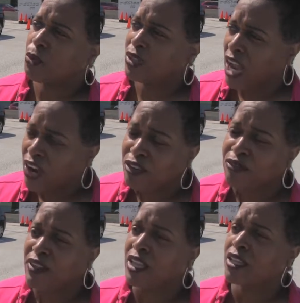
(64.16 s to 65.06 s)
what our
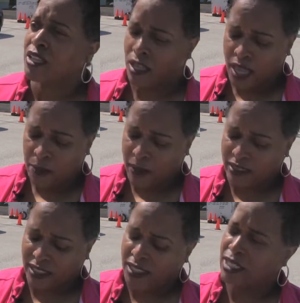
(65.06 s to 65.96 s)
event
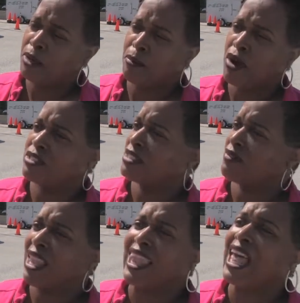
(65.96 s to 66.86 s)
basically composes
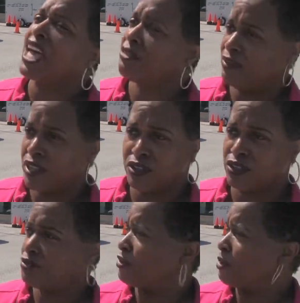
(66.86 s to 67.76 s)
of a lot of
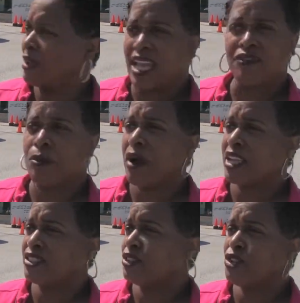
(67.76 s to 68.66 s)
vendors from
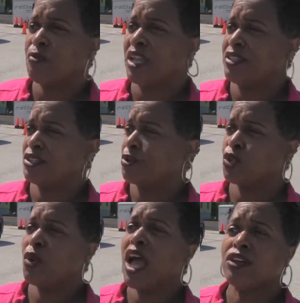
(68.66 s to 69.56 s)
everybody. So you may just want
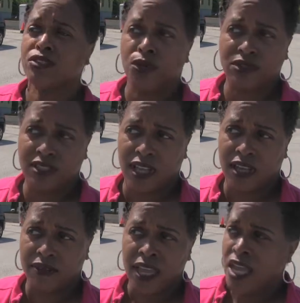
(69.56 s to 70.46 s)
to do household
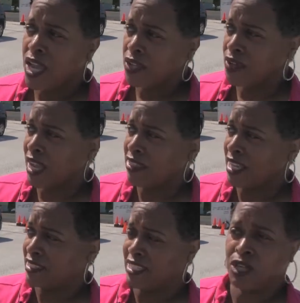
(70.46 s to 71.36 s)
stuff. You got
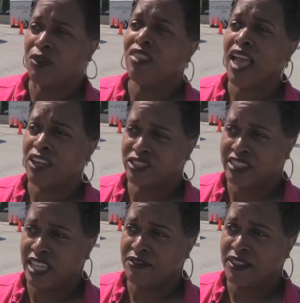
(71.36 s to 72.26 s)
things in here with ladder
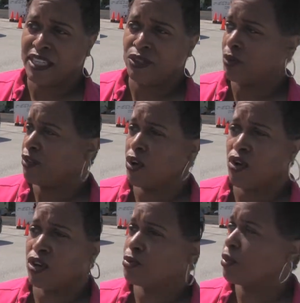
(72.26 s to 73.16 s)
safeties, with
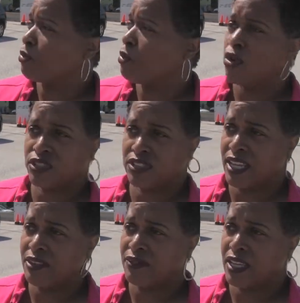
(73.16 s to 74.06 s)
yards, with water
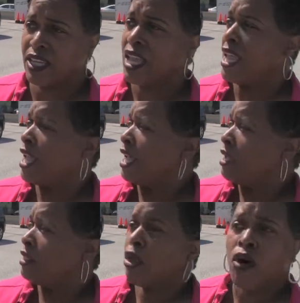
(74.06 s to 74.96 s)
safety,
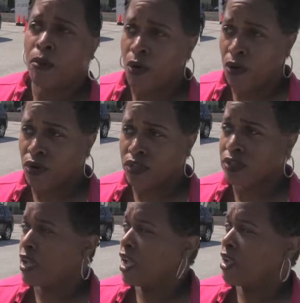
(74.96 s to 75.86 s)

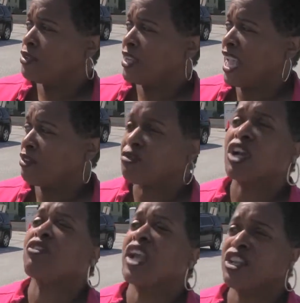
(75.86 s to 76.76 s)
lawnmowers. You got
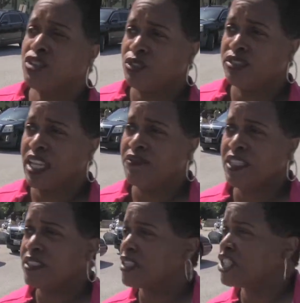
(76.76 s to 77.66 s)
recreational
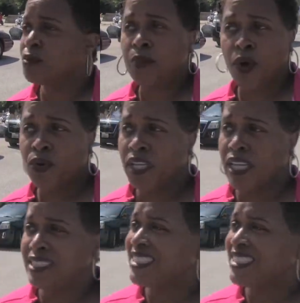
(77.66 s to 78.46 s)
safety such as boating,